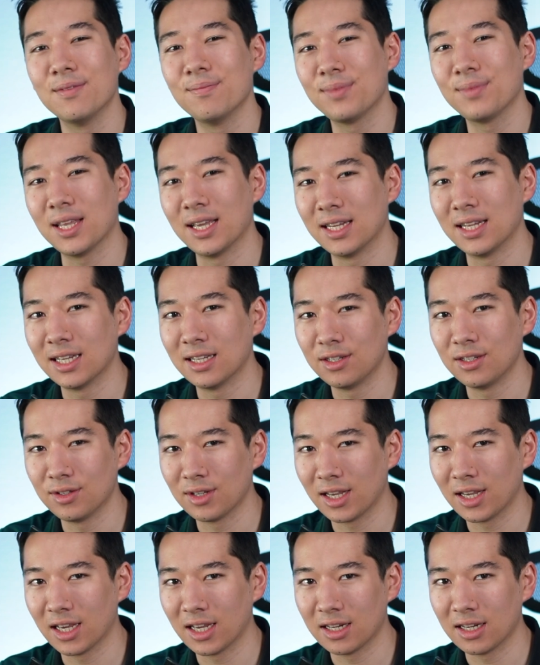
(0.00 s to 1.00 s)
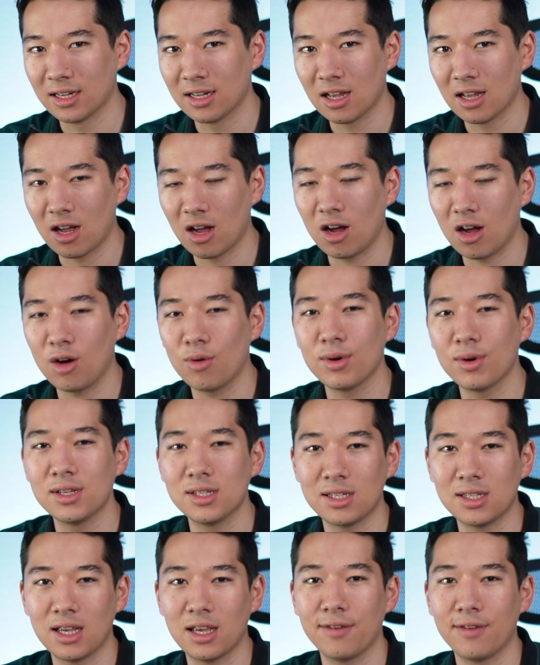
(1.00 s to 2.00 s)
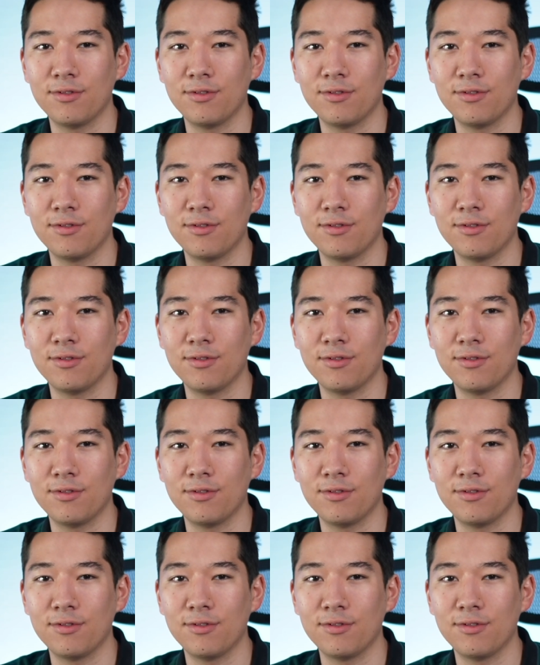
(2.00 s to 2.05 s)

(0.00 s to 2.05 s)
and then you can always have